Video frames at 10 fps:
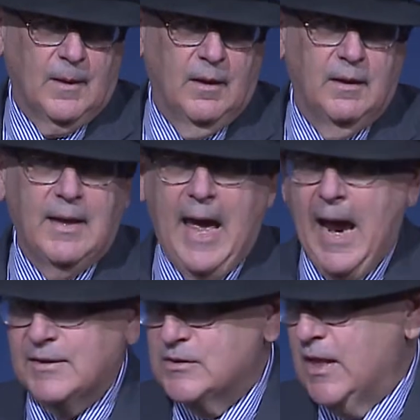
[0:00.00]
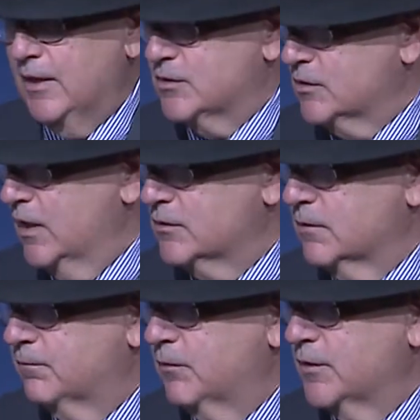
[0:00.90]
lacks that sense
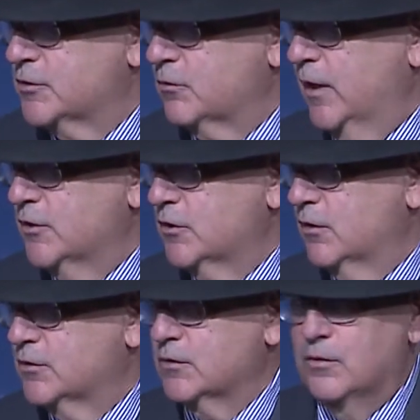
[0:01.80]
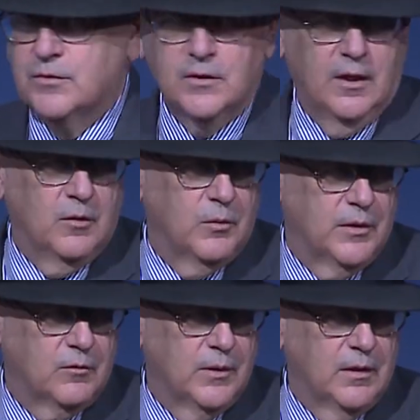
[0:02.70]
of frustration associated
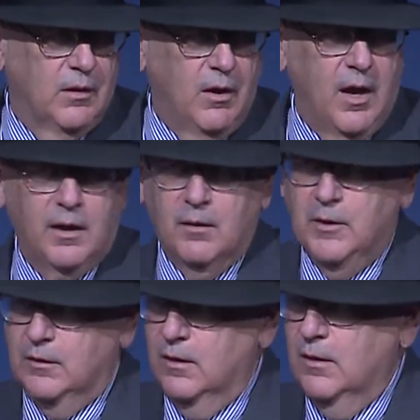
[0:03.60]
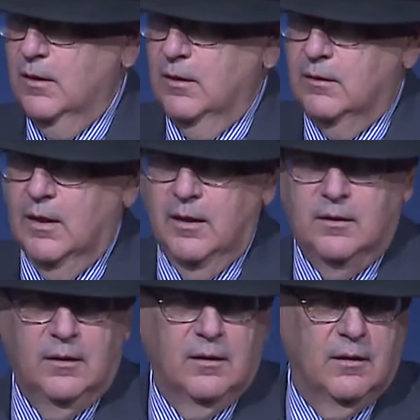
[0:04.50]
with gridlock. I mean, the
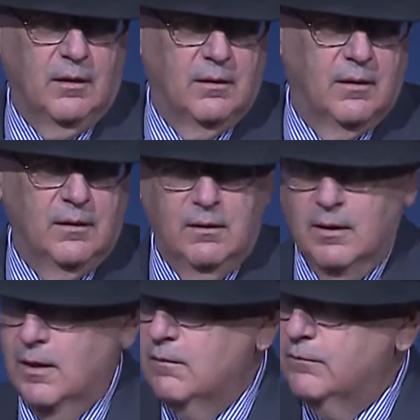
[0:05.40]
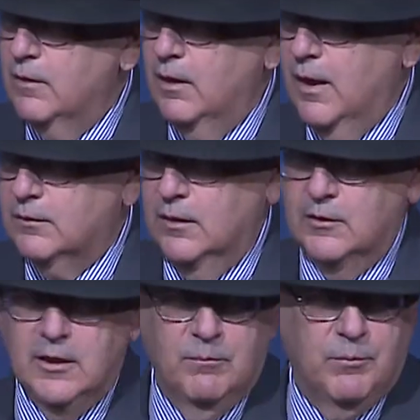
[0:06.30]
idea of electing Tea